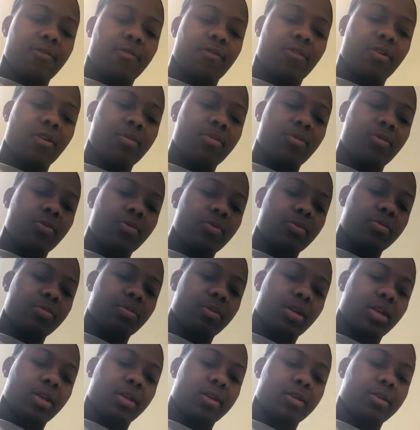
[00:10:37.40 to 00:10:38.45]
Found my room
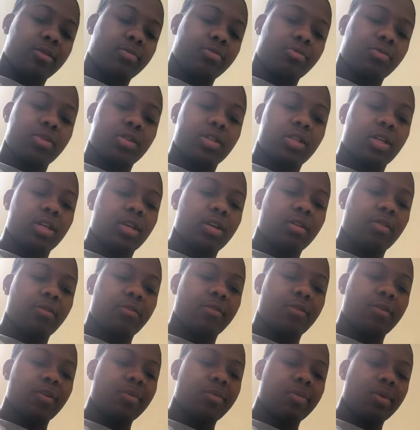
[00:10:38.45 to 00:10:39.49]
key. Wish I could have
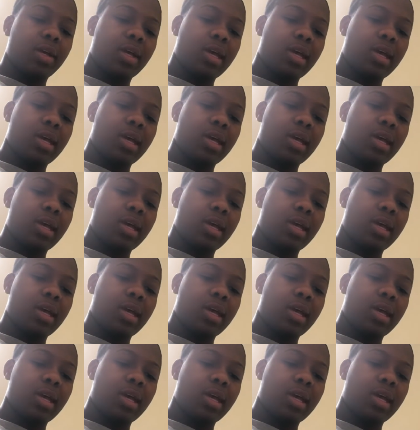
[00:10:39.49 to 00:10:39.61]
found my